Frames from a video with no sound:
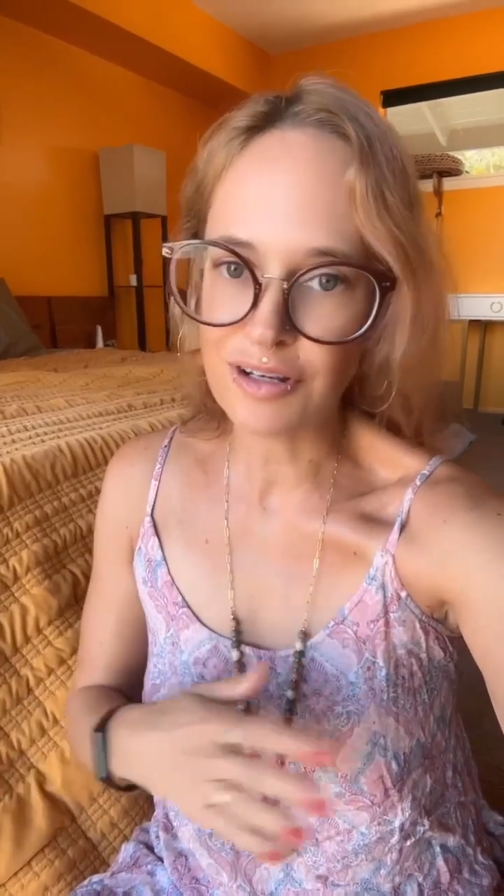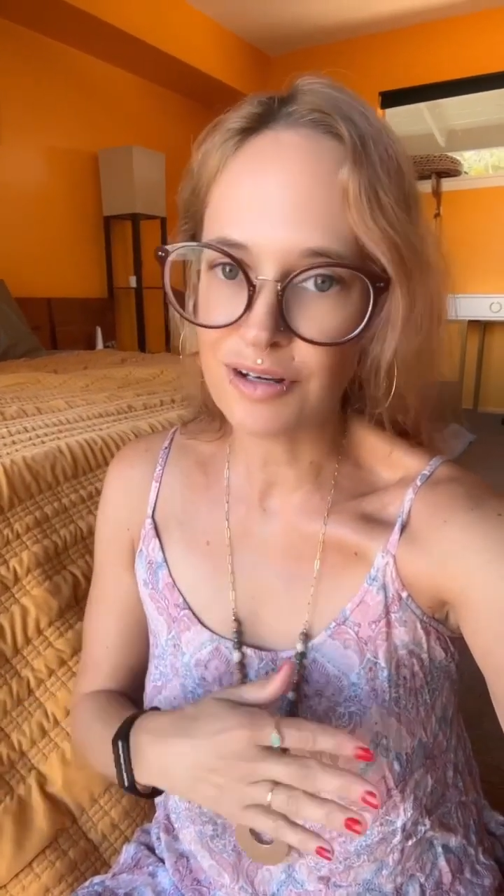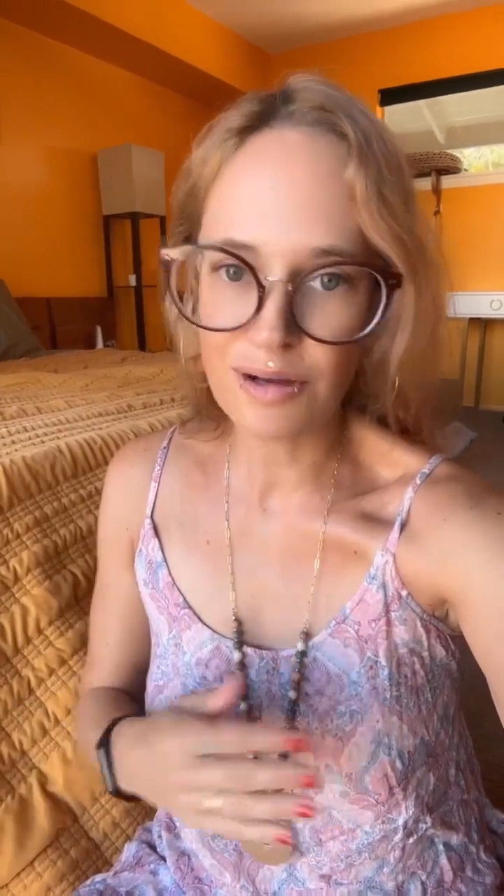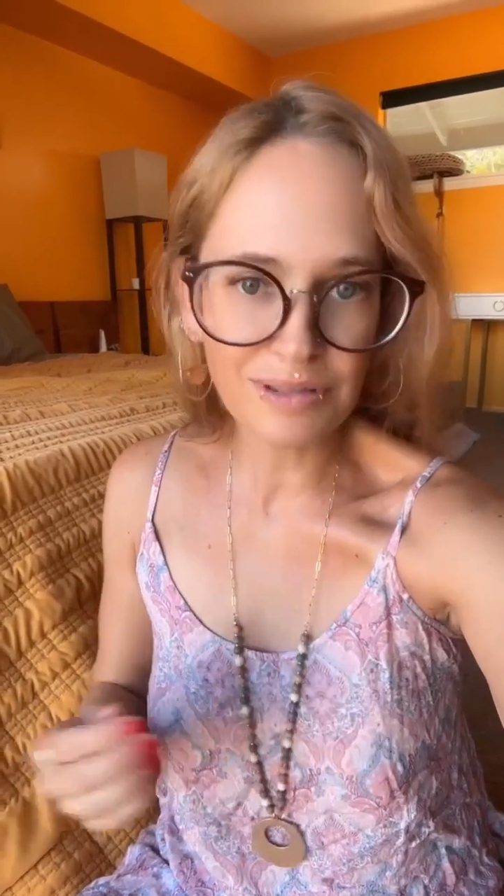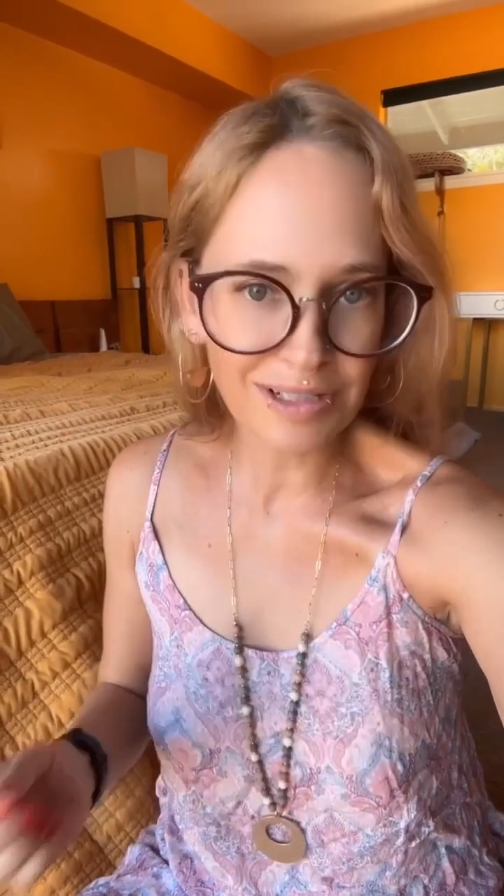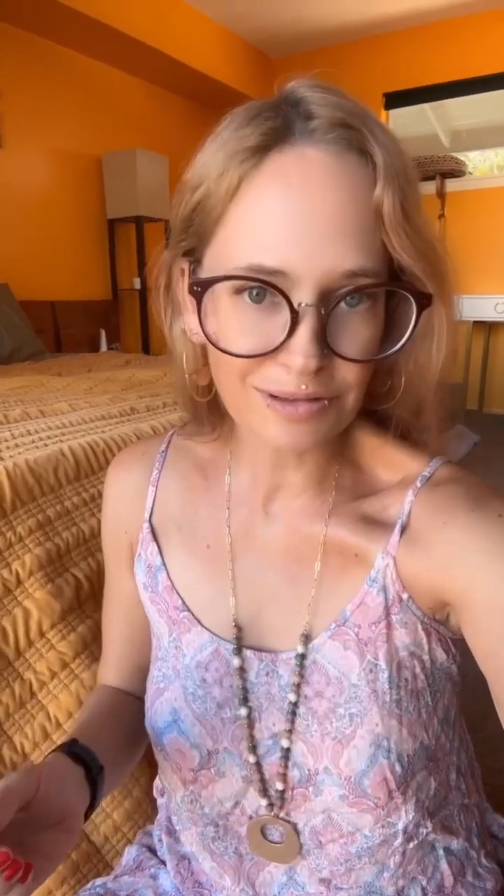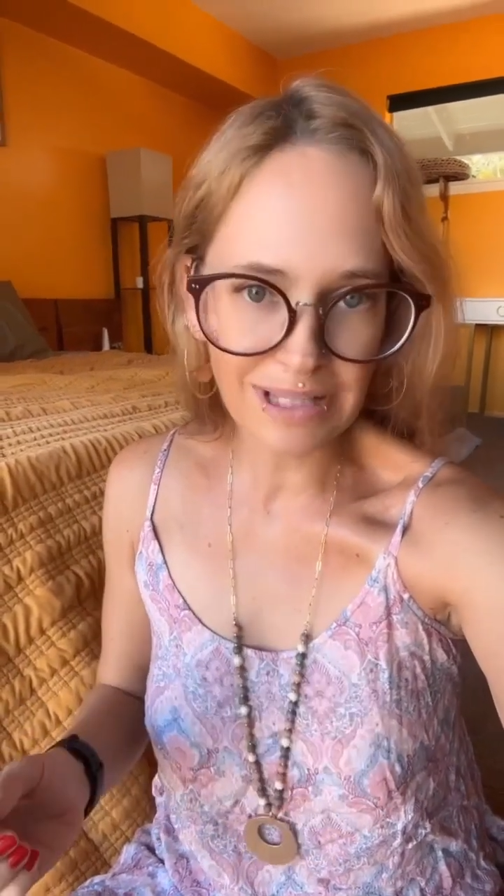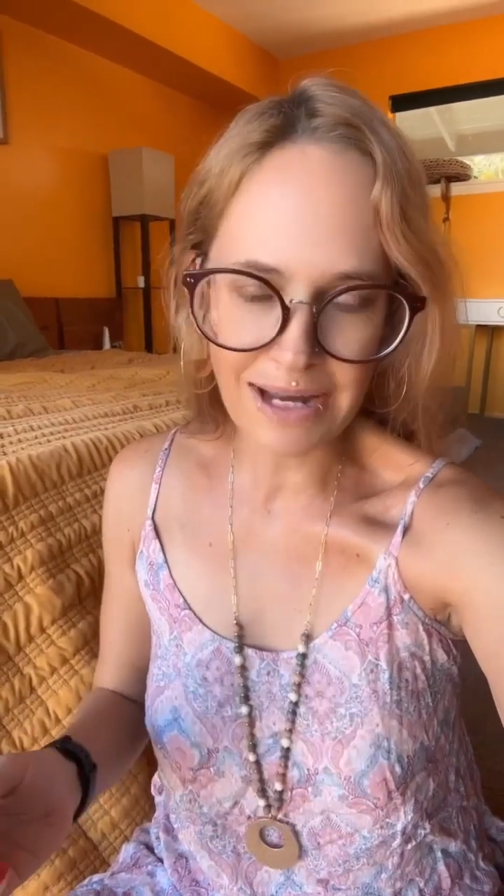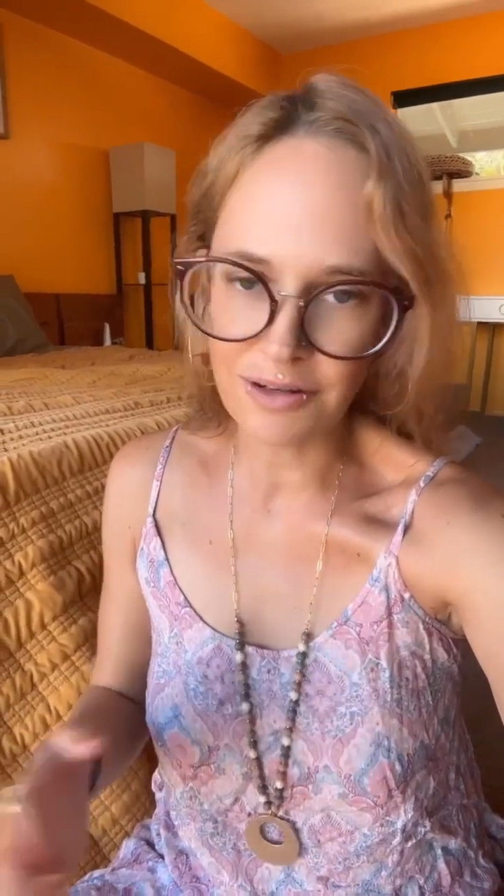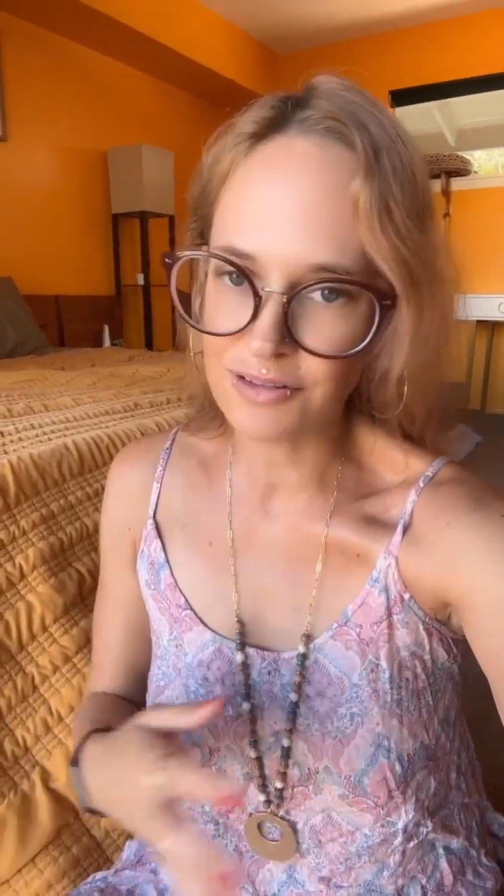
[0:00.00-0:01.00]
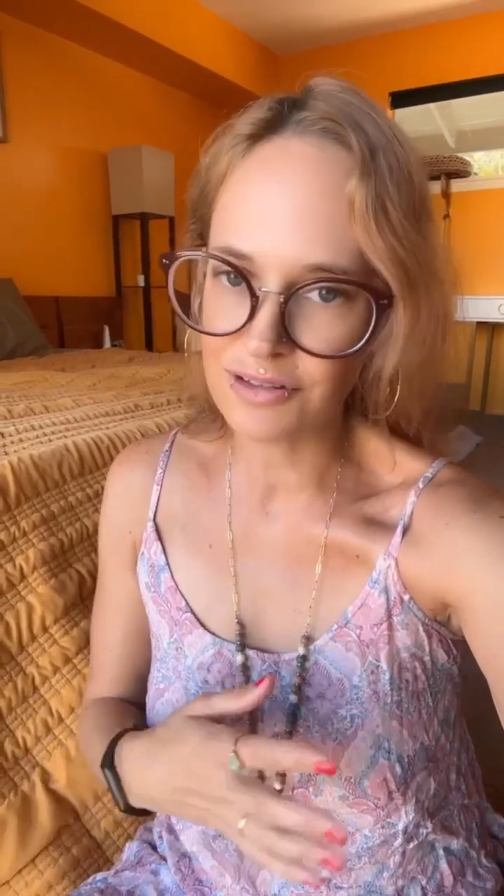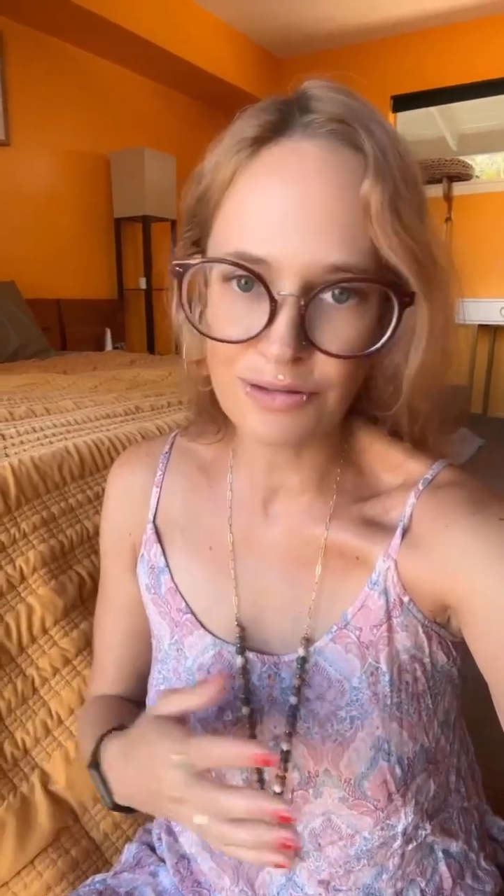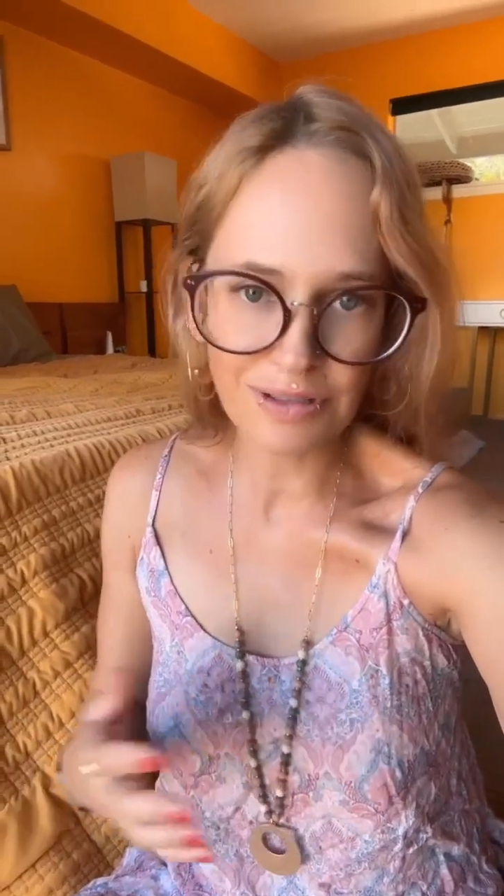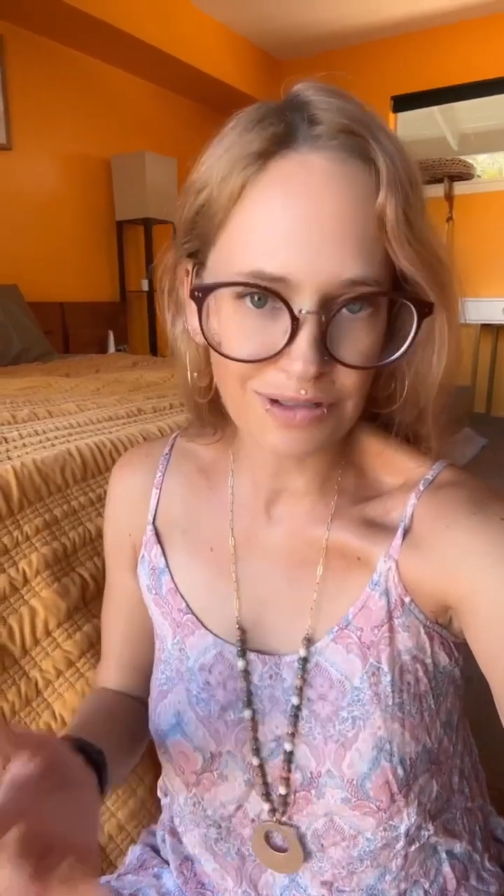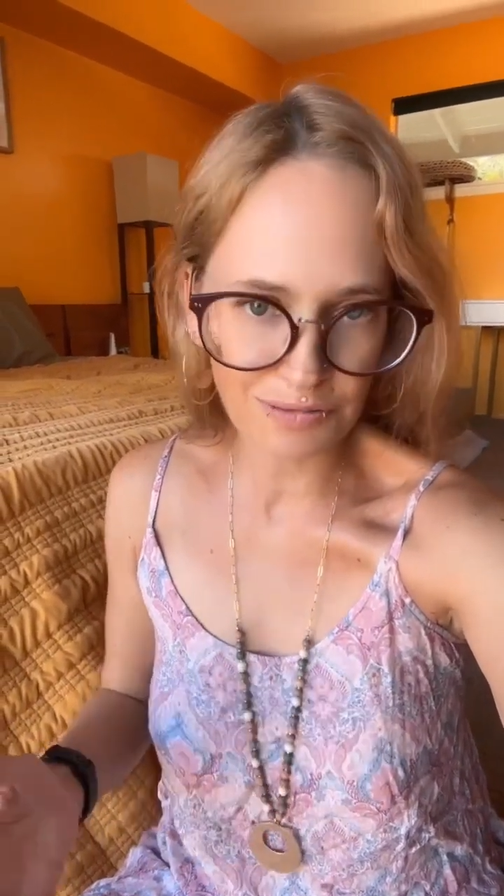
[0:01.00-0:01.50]
no litter liners, no
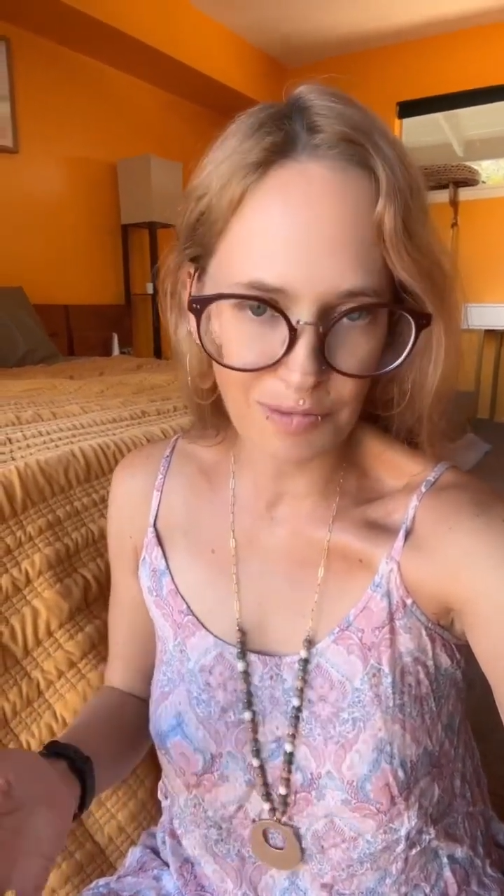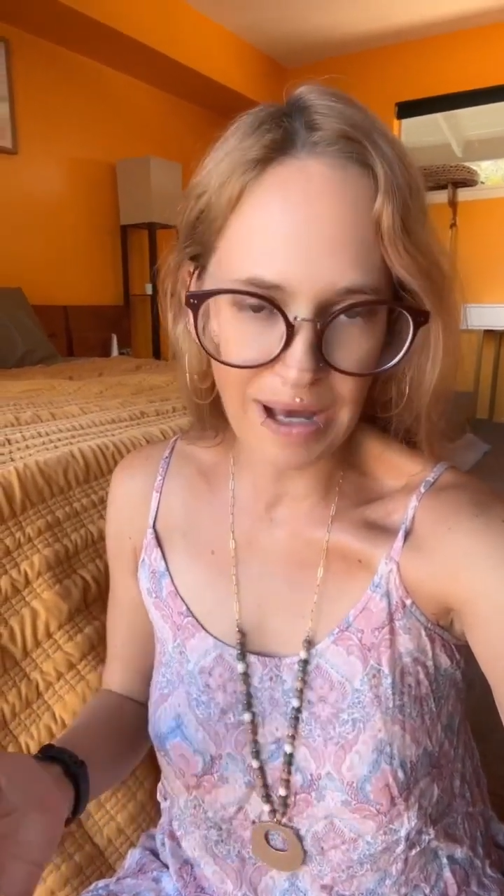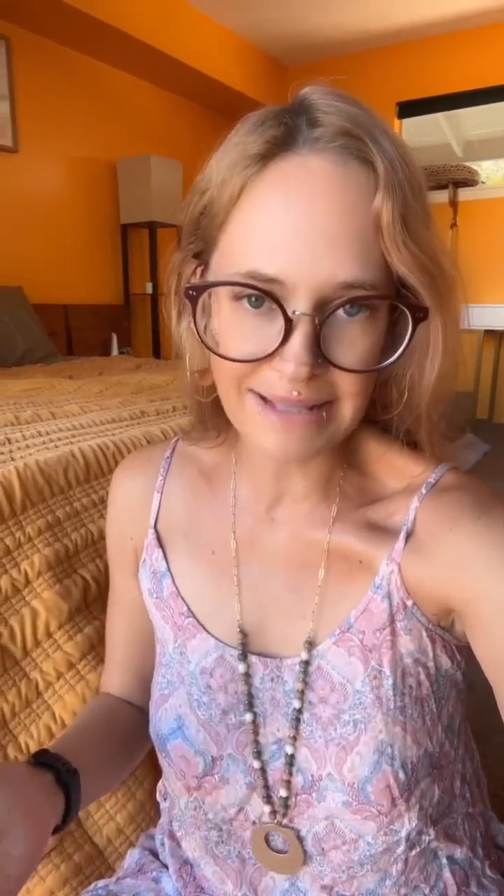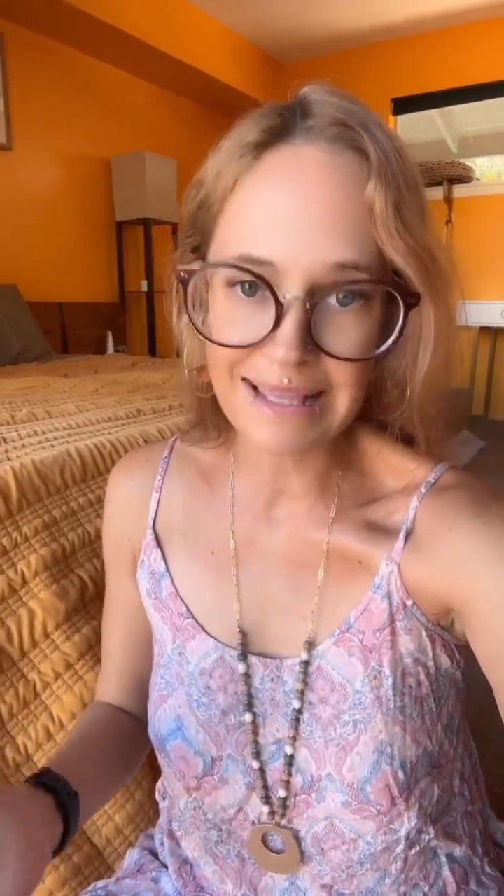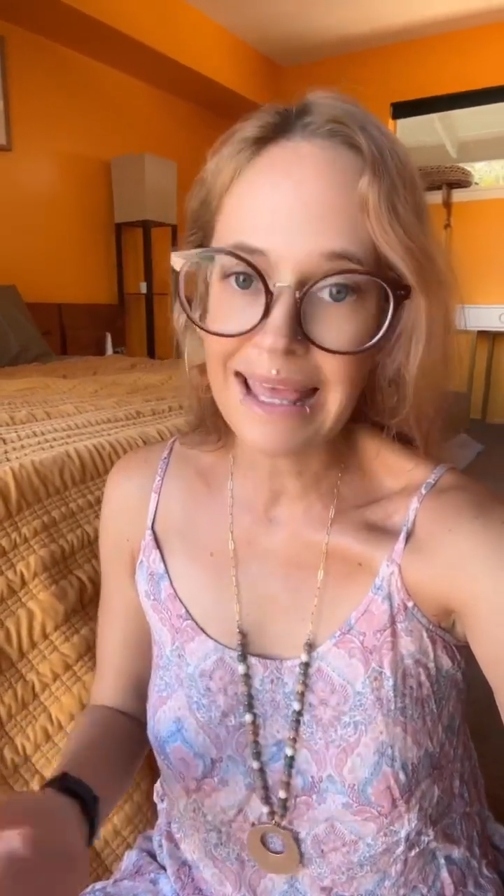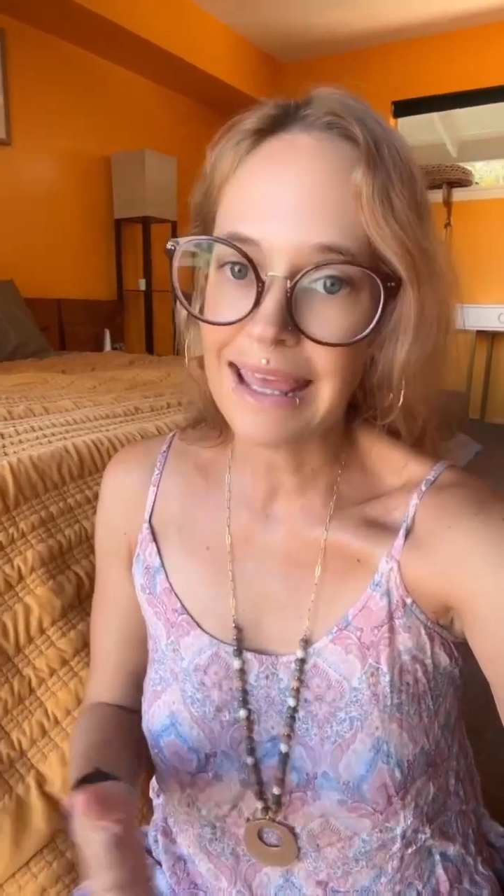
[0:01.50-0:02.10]
litter robots,